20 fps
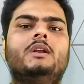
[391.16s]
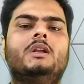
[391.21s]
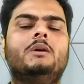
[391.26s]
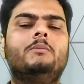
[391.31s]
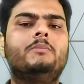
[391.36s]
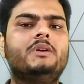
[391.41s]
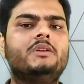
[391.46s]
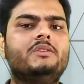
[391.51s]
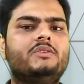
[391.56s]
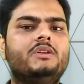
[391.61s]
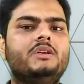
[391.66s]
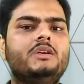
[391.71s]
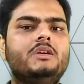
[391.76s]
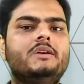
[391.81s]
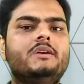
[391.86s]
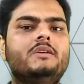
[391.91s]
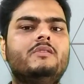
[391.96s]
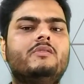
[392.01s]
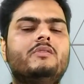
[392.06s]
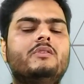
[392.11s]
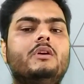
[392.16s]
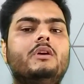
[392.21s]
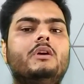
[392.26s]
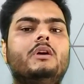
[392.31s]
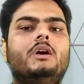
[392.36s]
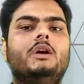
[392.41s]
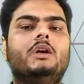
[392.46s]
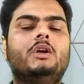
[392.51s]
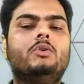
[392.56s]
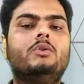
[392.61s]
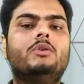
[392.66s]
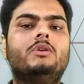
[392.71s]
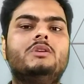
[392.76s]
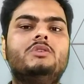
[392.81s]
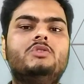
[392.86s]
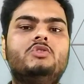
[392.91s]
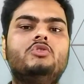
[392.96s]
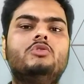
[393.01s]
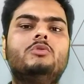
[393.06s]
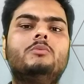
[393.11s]
Number three is, your
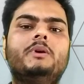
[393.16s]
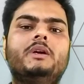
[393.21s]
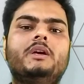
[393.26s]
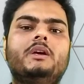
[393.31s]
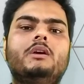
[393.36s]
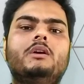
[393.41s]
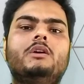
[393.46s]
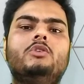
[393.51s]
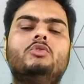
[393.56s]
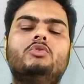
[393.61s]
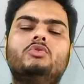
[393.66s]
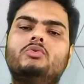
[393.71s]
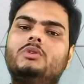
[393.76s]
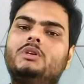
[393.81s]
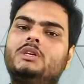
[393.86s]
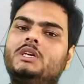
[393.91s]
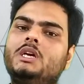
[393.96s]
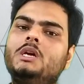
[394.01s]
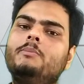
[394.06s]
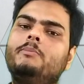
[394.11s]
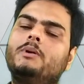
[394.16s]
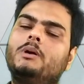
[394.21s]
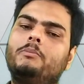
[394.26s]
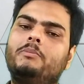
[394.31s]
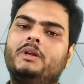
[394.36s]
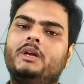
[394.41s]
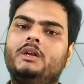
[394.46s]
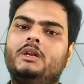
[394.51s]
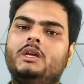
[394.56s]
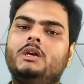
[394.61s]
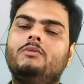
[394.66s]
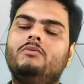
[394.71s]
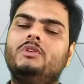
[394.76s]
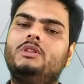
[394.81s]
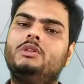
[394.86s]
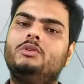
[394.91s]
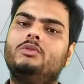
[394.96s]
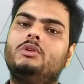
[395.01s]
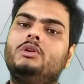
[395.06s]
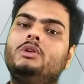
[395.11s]
resume, you should keep updating
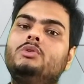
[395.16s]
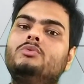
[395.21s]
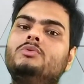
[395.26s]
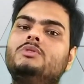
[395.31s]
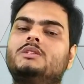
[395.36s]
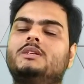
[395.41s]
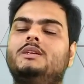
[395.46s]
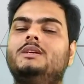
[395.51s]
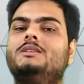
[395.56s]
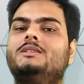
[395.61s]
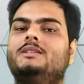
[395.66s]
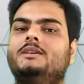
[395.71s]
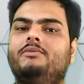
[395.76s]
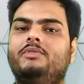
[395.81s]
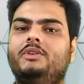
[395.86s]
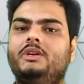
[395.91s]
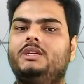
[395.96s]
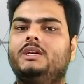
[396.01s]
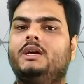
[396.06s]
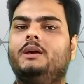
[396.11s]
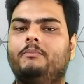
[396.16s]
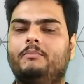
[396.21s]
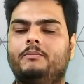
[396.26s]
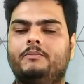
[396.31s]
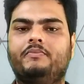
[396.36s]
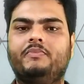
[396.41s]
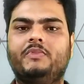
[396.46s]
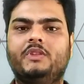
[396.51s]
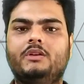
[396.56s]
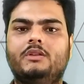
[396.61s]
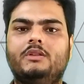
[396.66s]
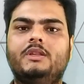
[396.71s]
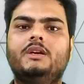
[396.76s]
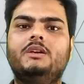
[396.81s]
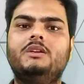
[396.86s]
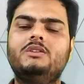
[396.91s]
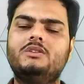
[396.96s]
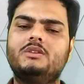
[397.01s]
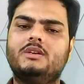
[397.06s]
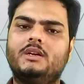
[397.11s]
with your new skills every time.
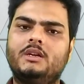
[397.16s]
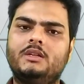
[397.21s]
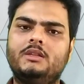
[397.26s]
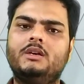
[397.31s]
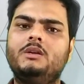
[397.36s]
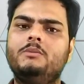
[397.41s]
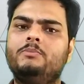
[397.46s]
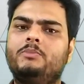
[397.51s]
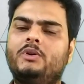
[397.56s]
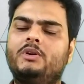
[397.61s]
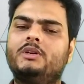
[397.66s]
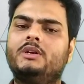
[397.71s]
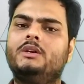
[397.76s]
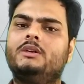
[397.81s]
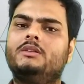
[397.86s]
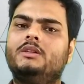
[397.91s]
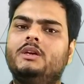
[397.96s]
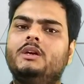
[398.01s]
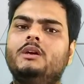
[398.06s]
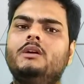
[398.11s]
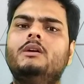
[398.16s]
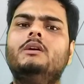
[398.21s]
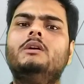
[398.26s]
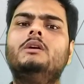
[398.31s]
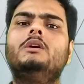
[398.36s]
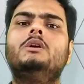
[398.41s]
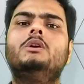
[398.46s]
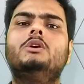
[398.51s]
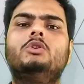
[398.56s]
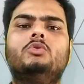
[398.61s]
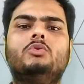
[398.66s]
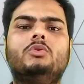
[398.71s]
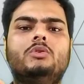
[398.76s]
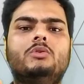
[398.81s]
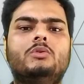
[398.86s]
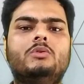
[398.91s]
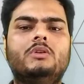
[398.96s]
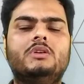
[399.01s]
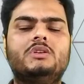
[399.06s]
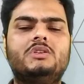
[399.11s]
That is another important thing to,
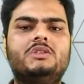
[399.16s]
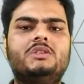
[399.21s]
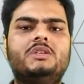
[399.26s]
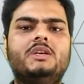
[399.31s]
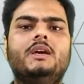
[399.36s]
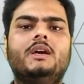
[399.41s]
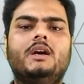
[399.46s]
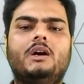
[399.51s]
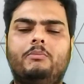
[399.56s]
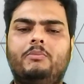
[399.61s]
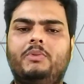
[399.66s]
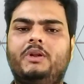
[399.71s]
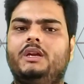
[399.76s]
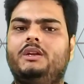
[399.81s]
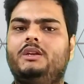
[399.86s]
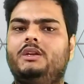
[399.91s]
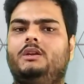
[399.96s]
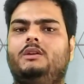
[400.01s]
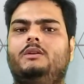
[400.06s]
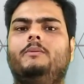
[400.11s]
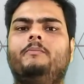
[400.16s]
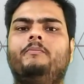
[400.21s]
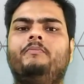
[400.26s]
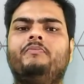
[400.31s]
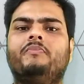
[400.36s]
you know, stay updated.